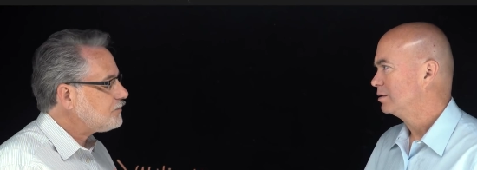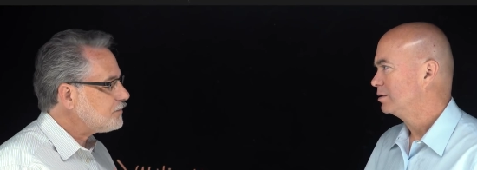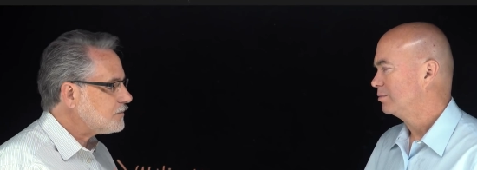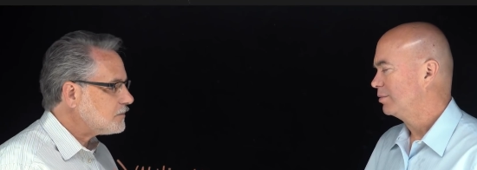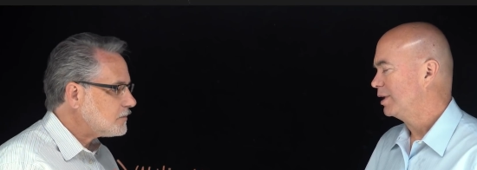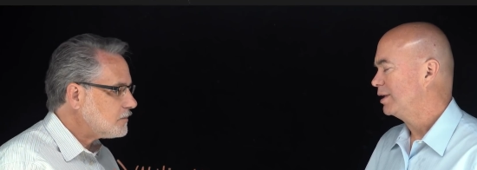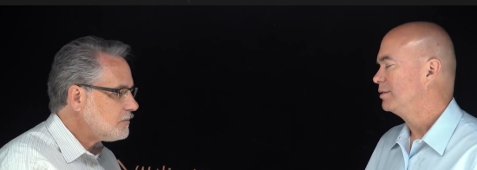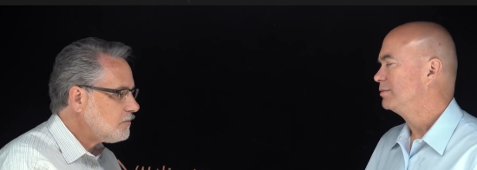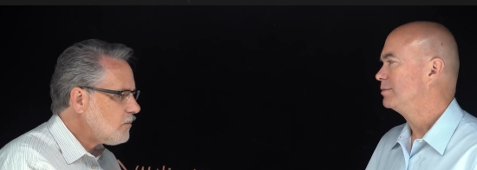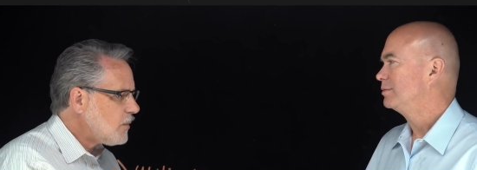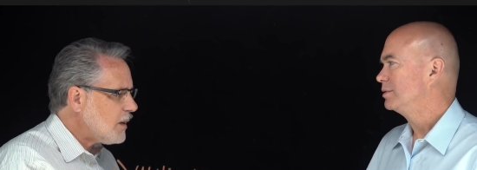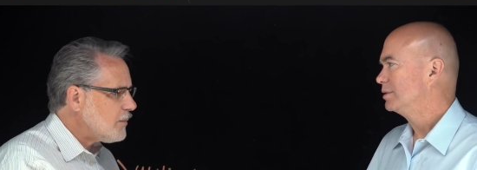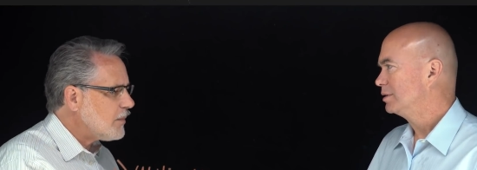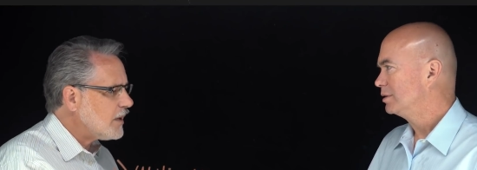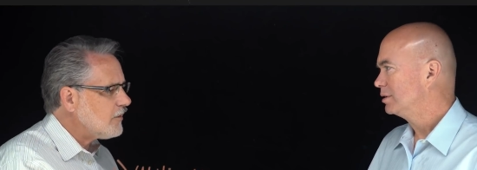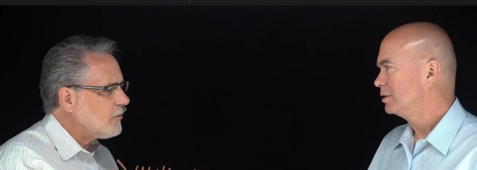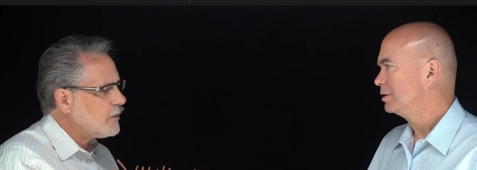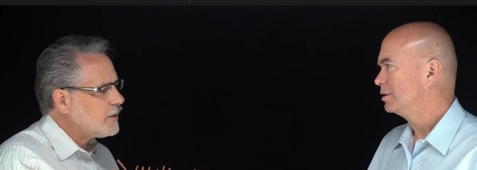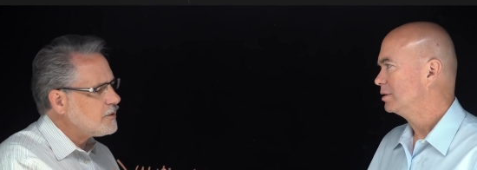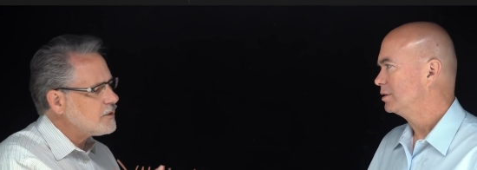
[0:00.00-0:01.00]
Speaker 1: Right. But
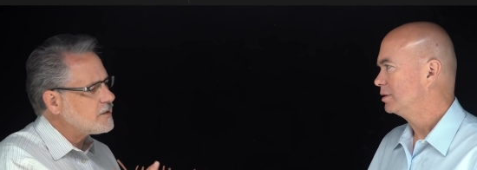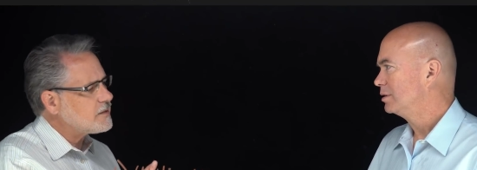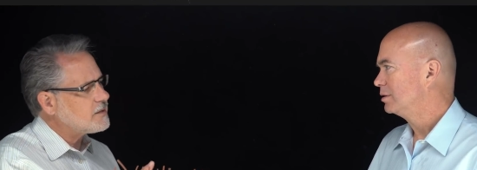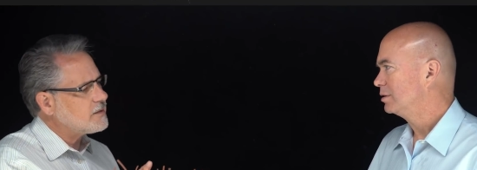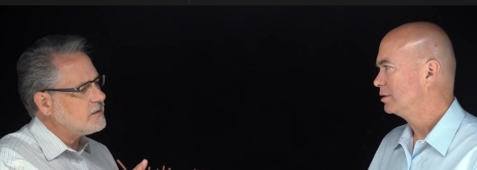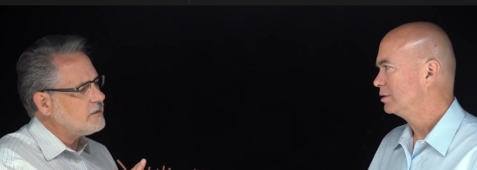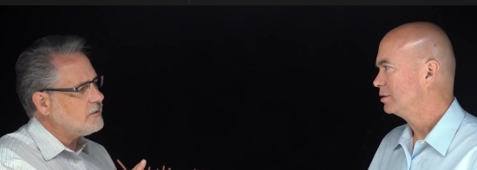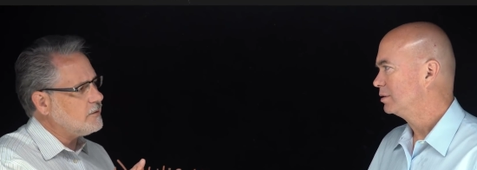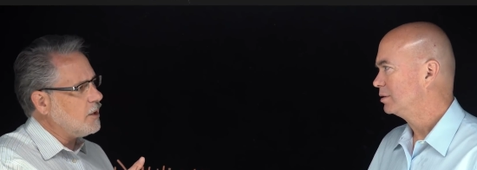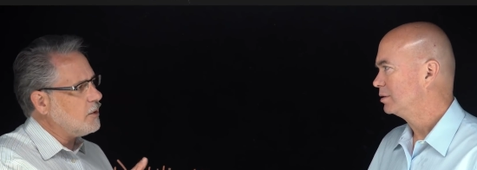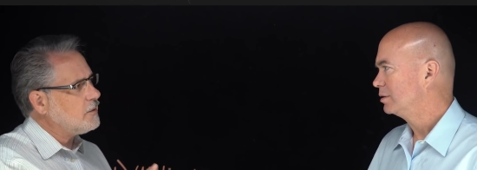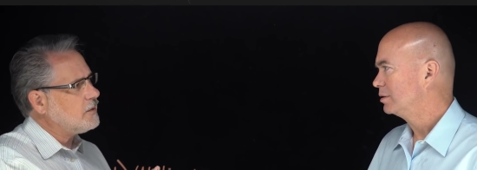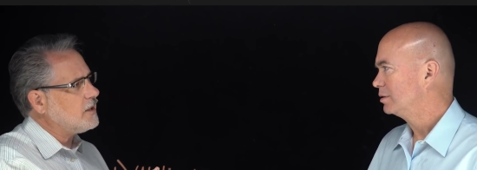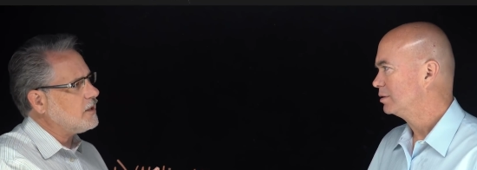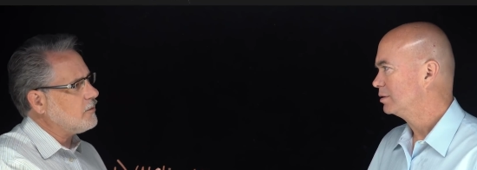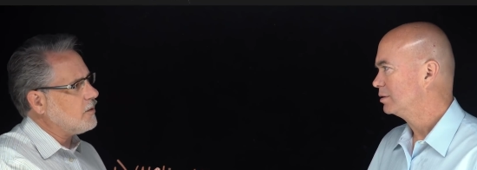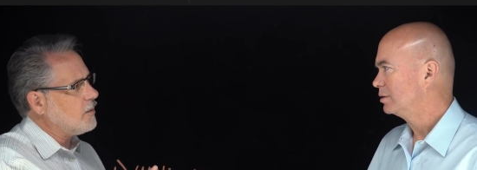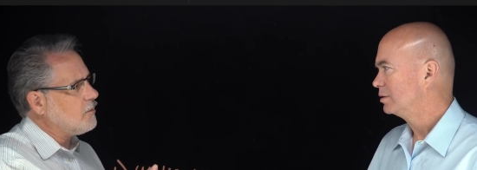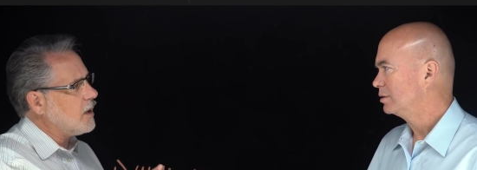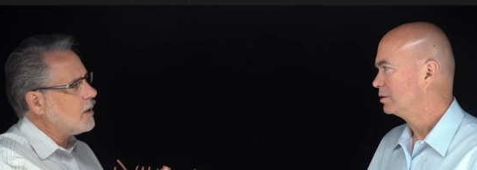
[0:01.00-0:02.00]
if we just note
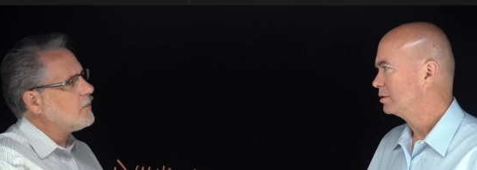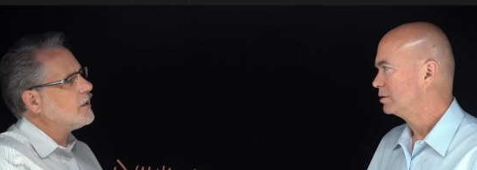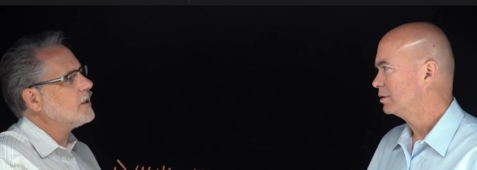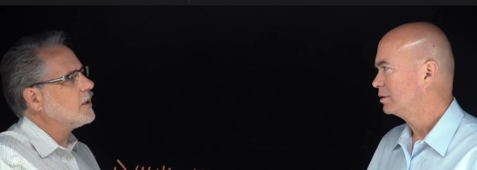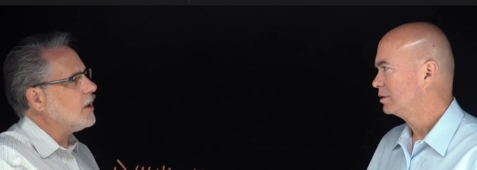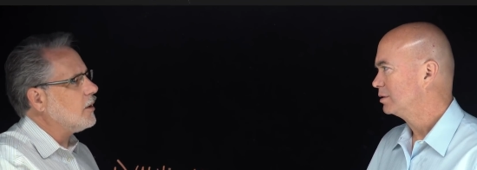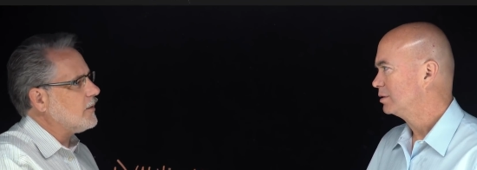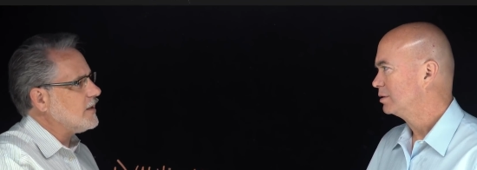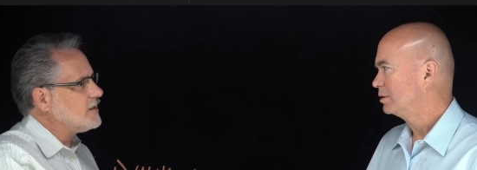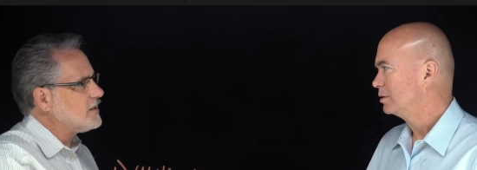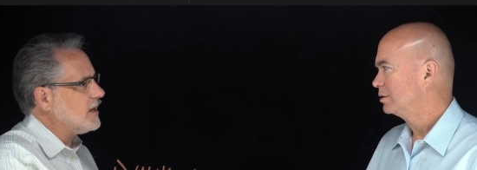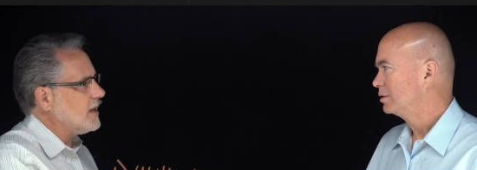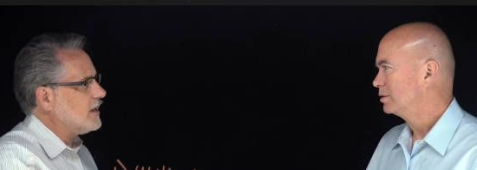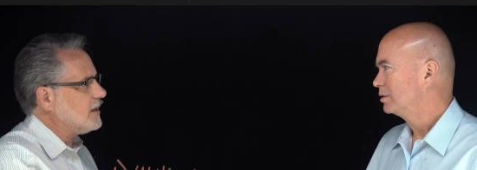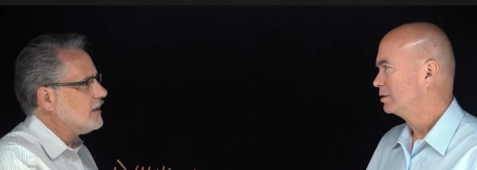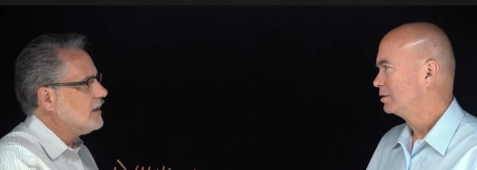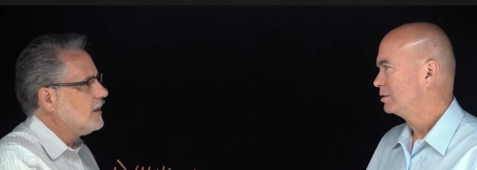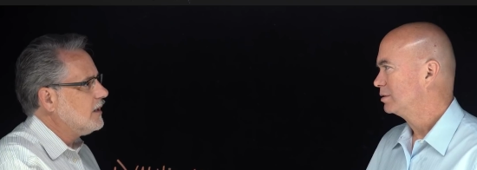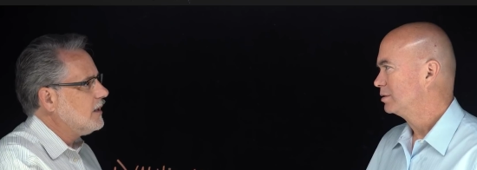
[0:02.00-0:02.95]
that a moment ago we said